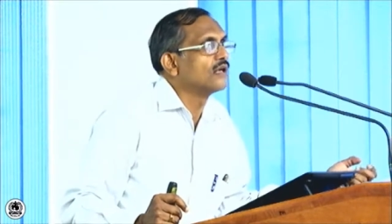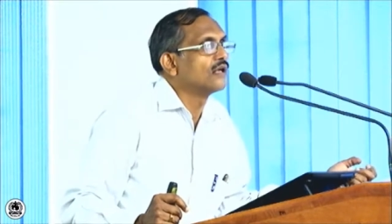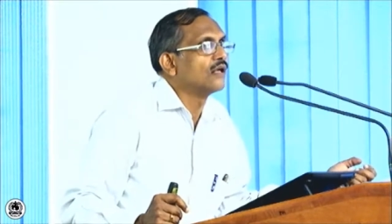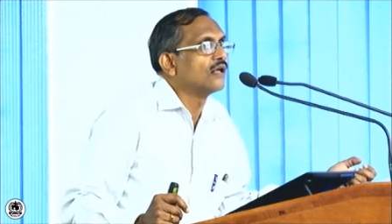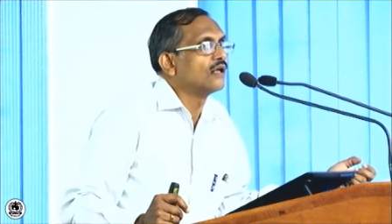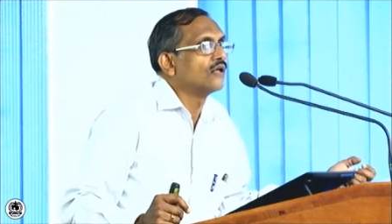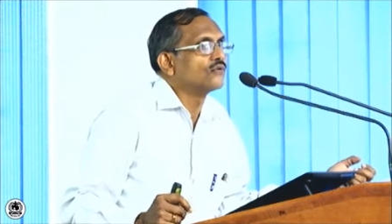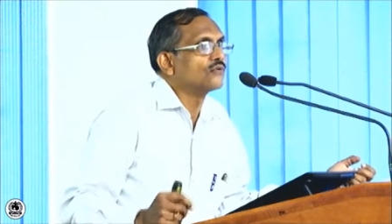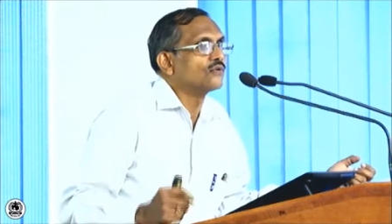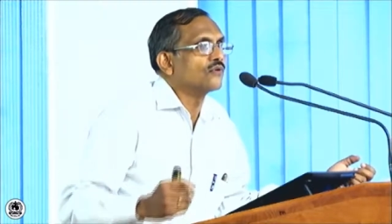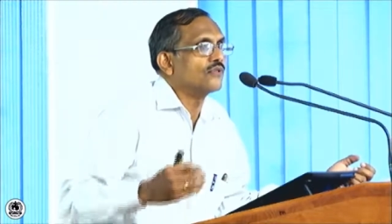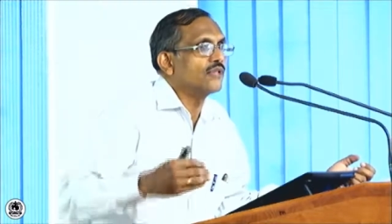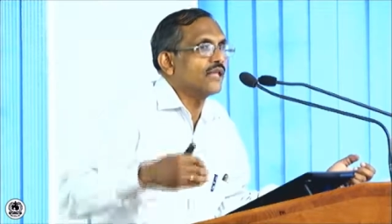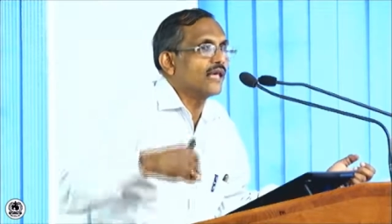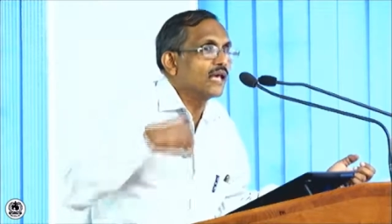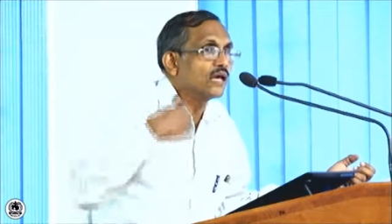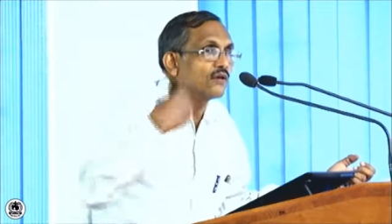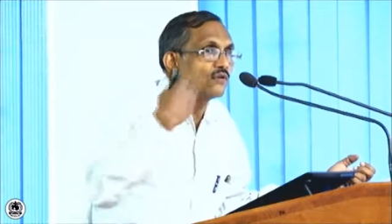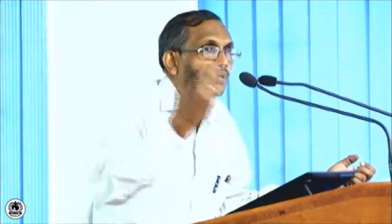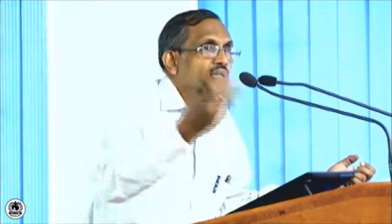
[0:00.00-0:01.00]
So they
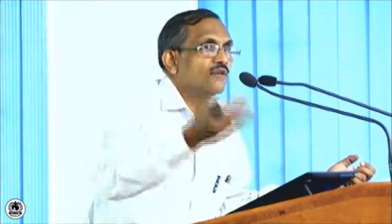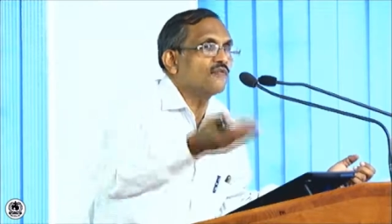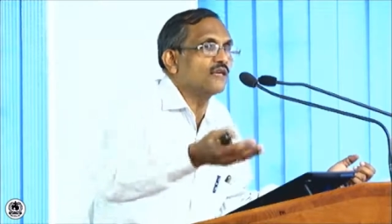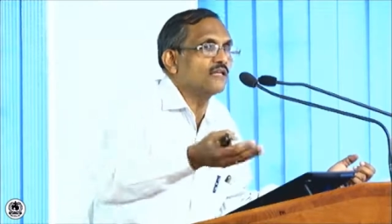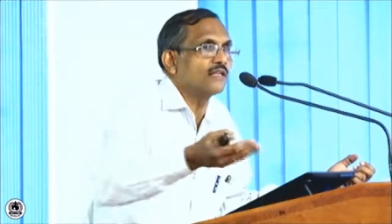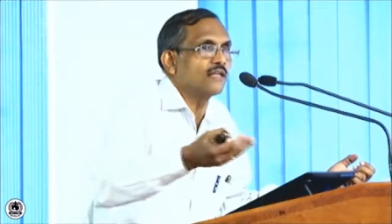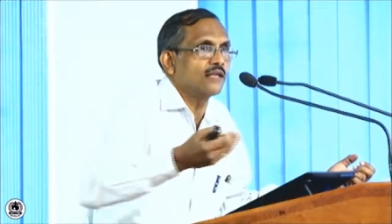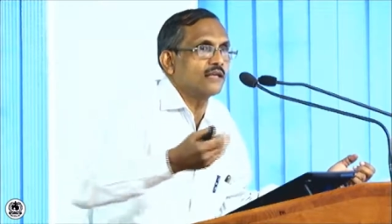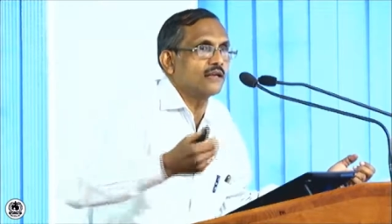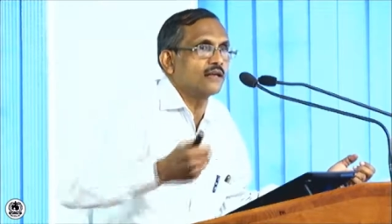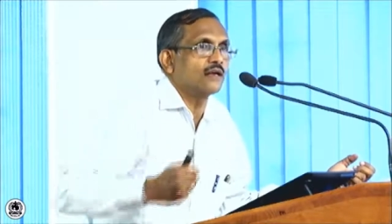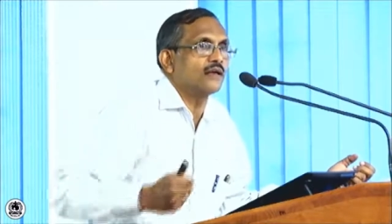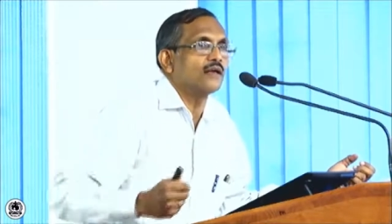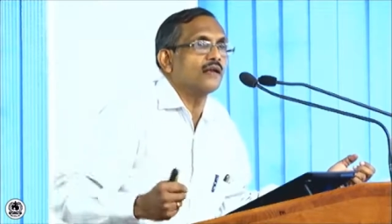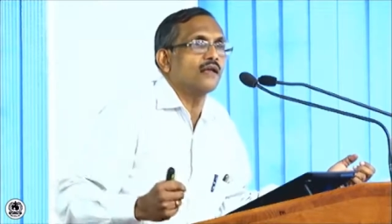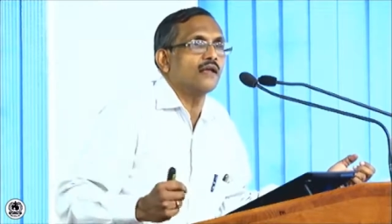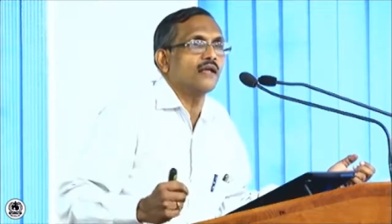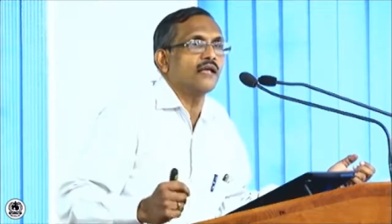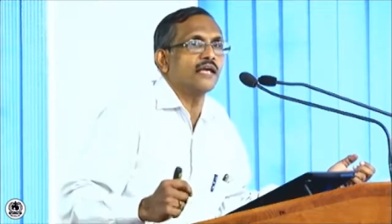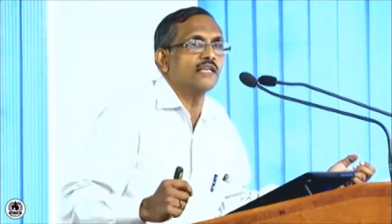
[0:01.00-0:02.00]
have given their
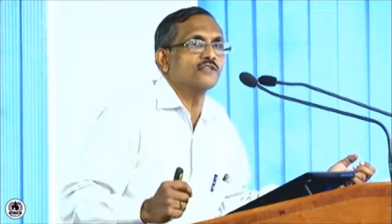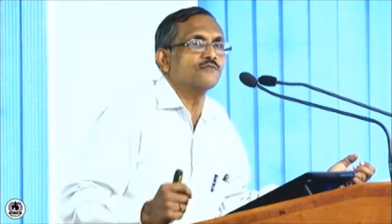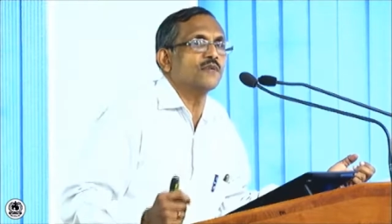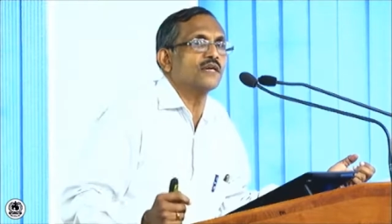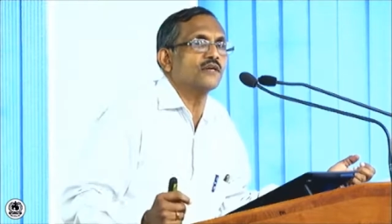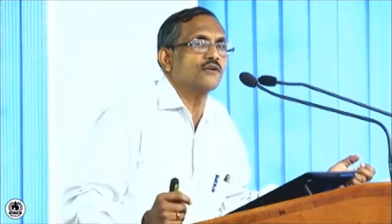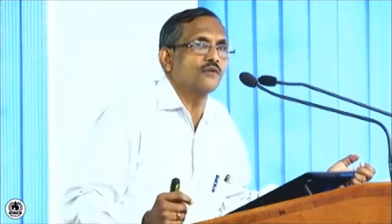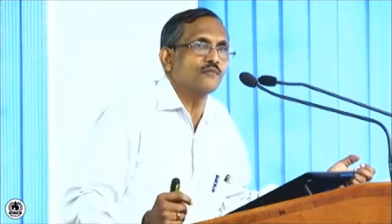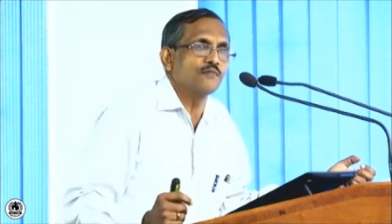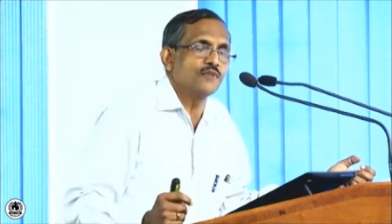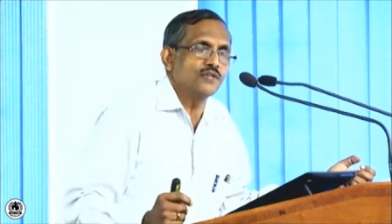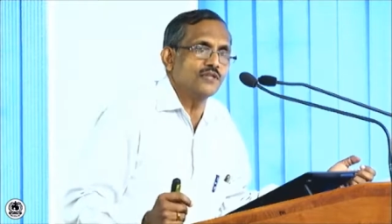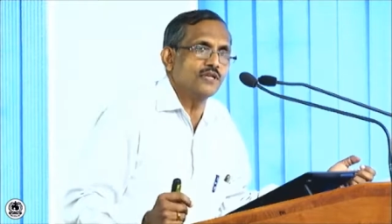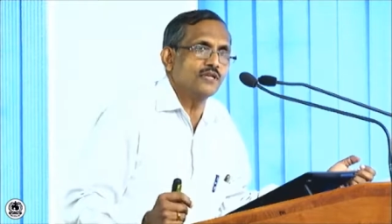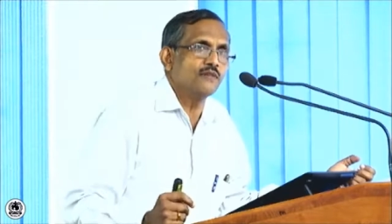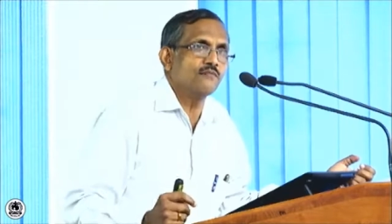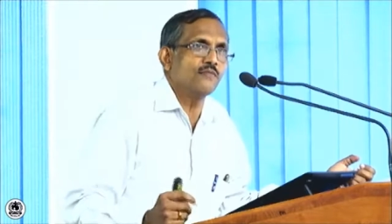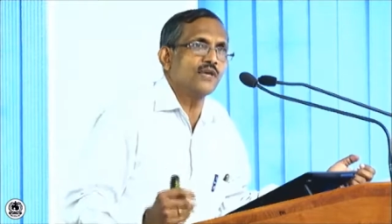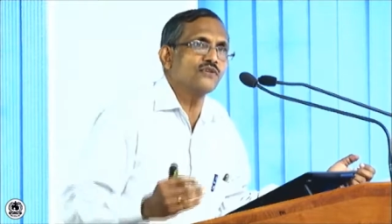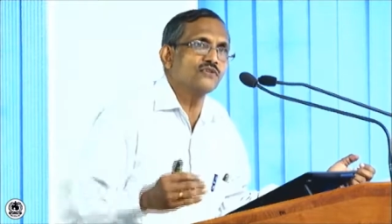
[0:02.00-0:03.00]
expert
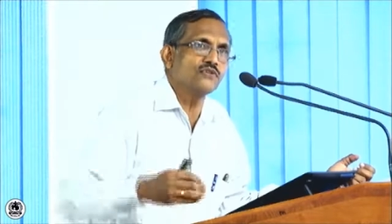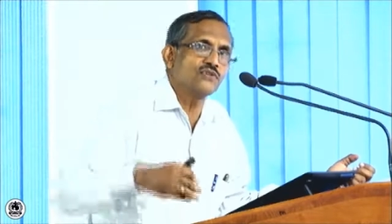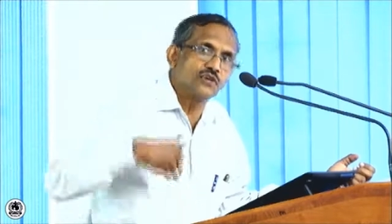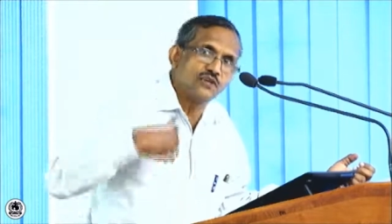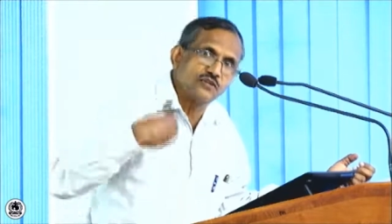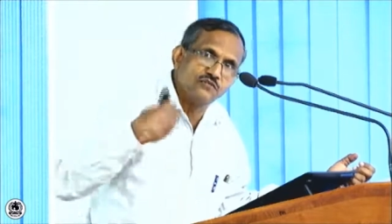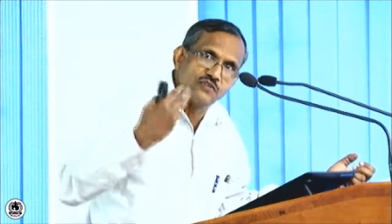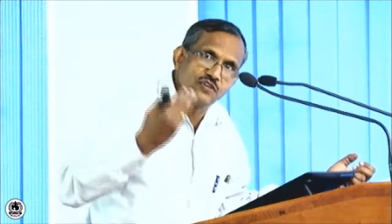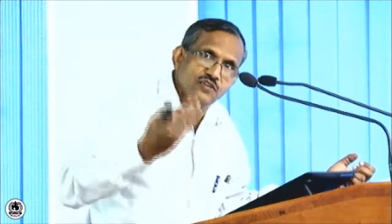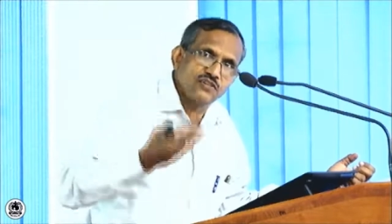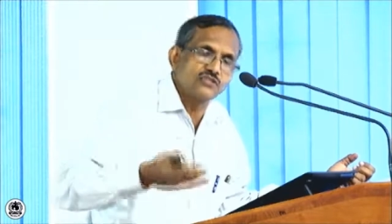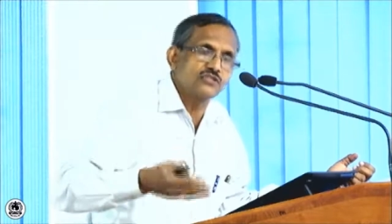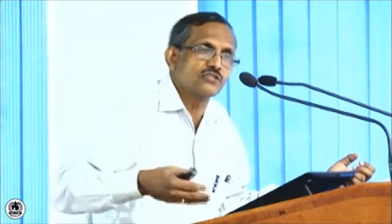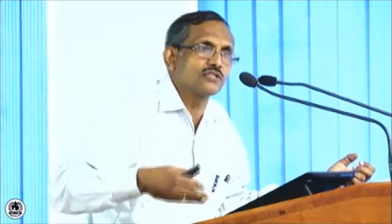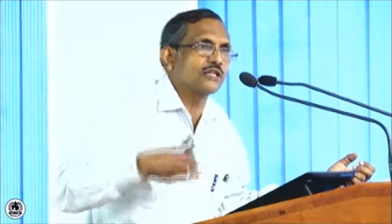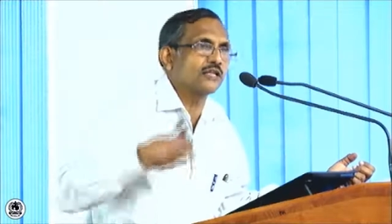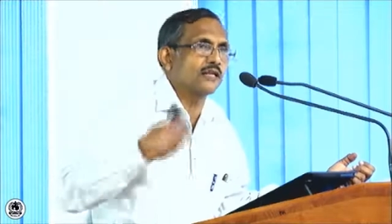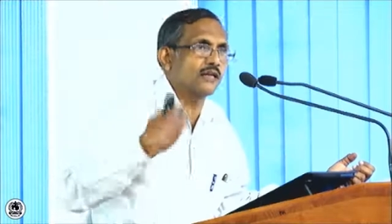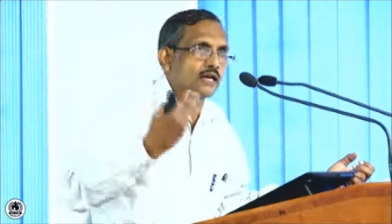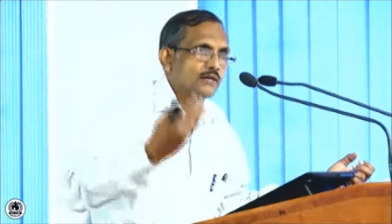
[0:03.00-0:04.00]
opinion, based on which
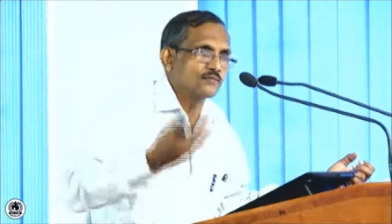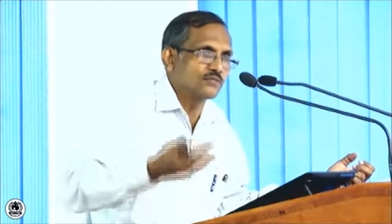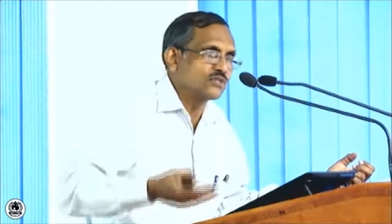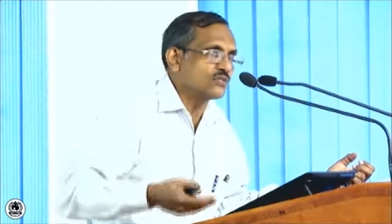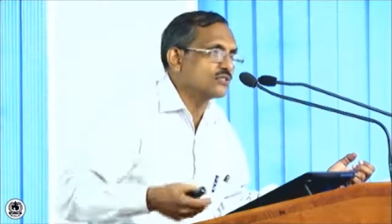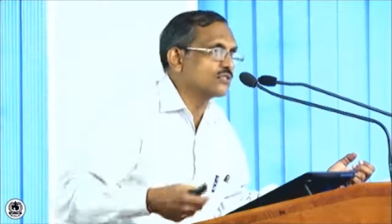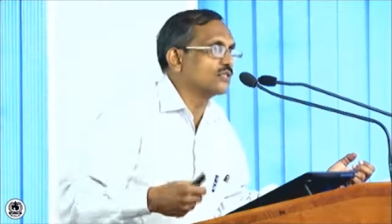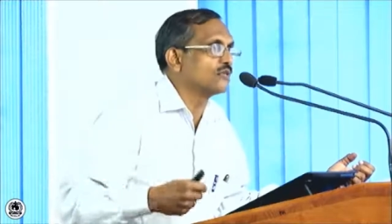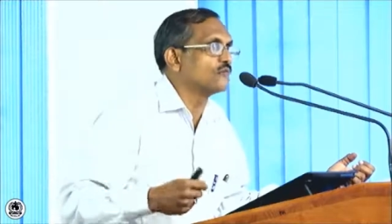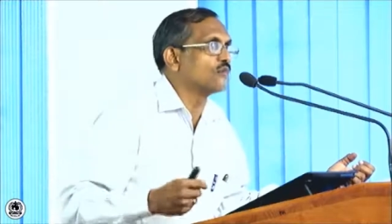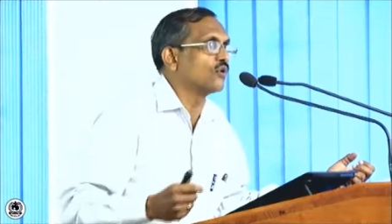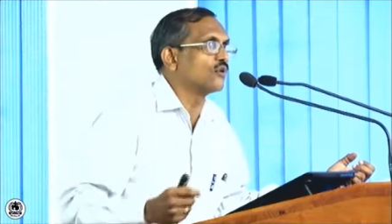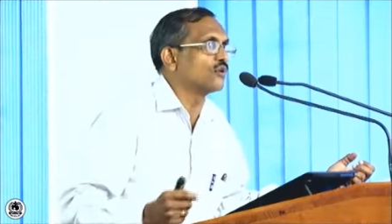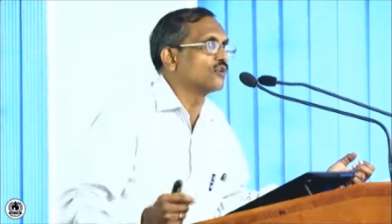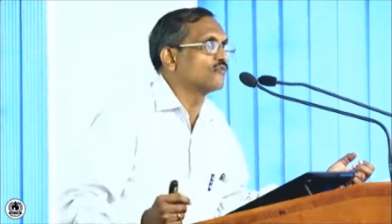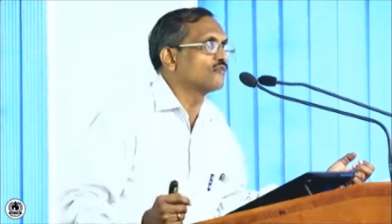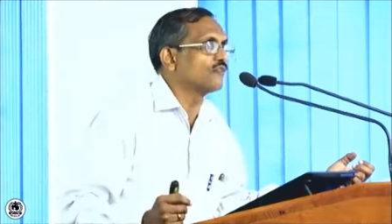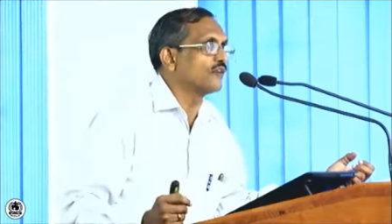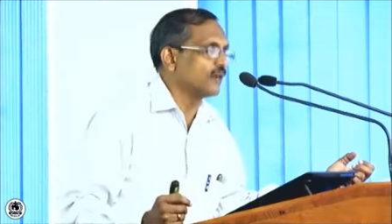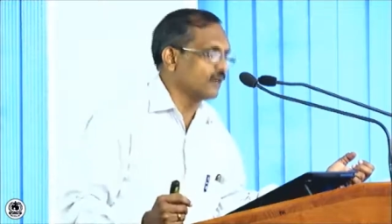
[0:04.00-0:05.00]
the LAB CC
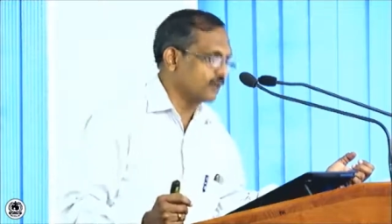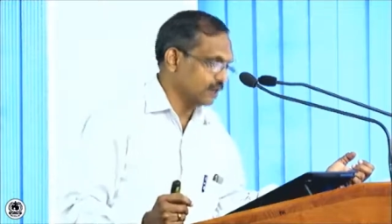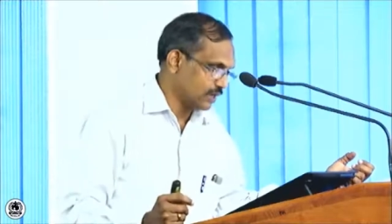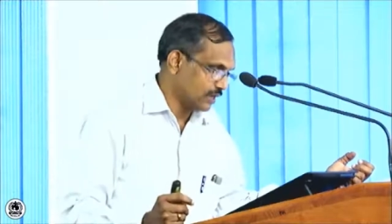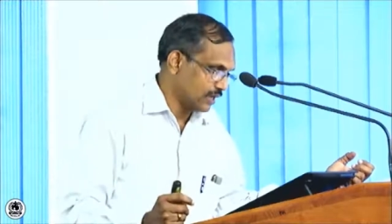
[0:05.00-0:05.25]
modified.